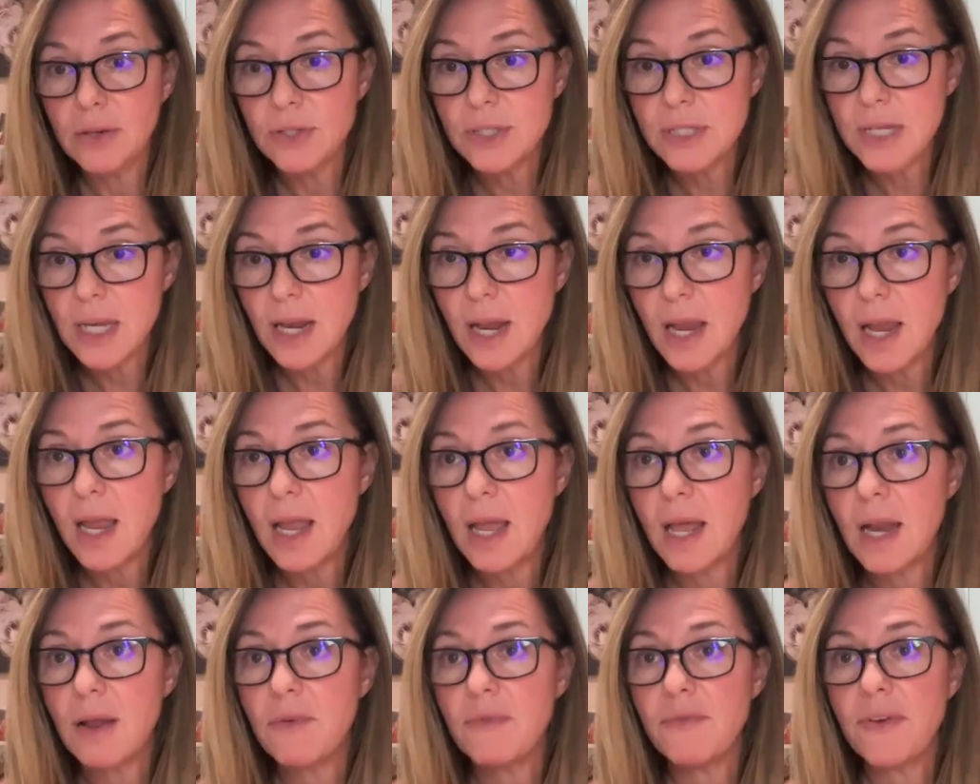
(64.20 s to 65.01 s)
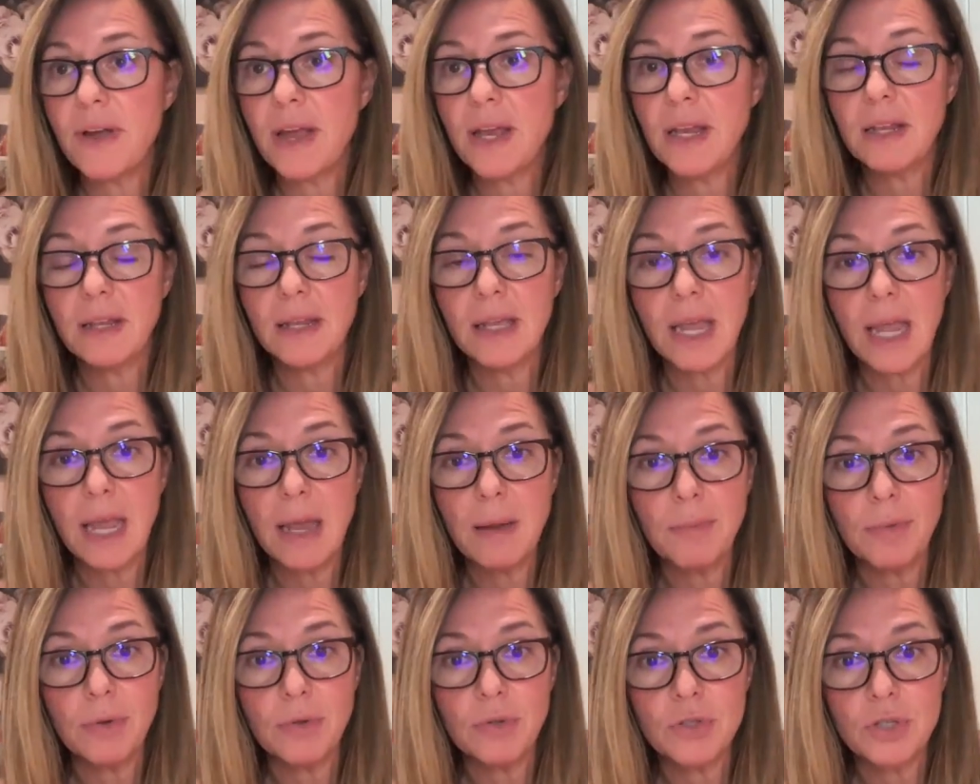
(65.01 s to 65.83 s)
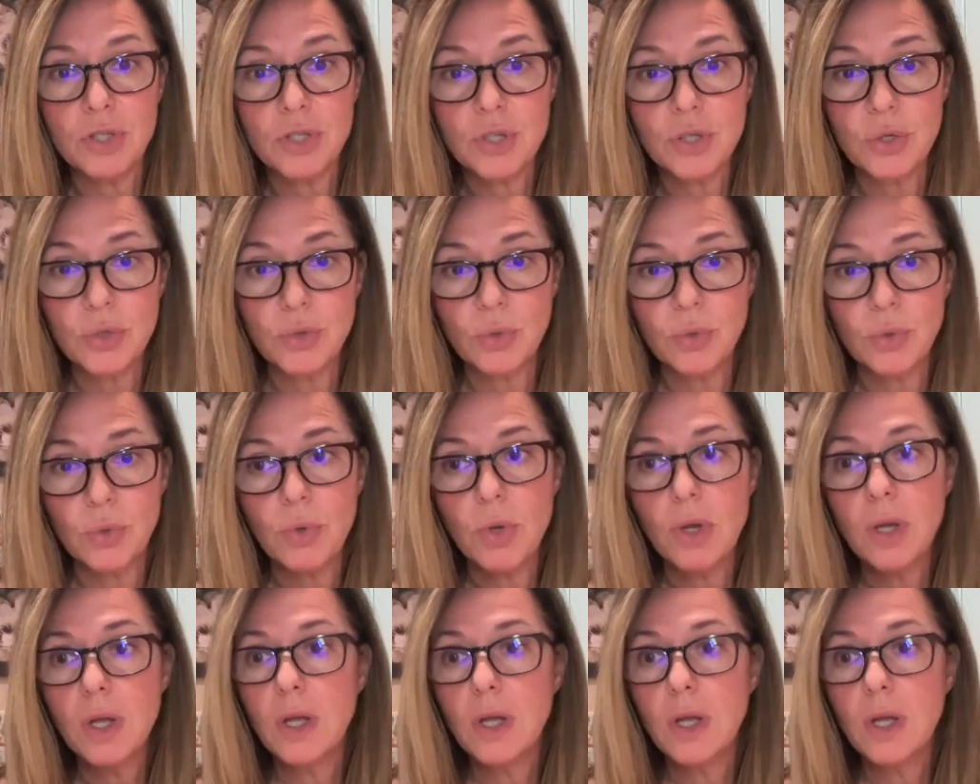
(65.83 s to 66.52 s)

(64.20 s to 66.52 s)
today, and I'm finally able to